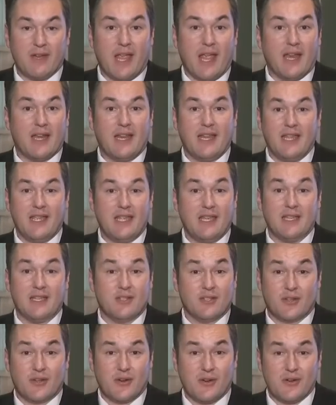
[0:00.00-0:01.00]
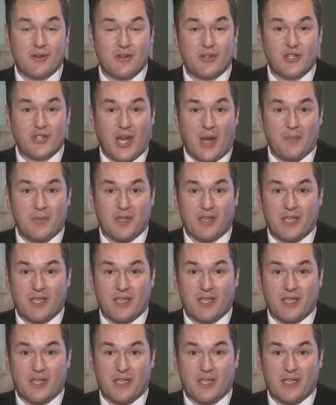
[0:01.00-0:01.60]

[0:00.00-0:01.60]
and he in turn shaped the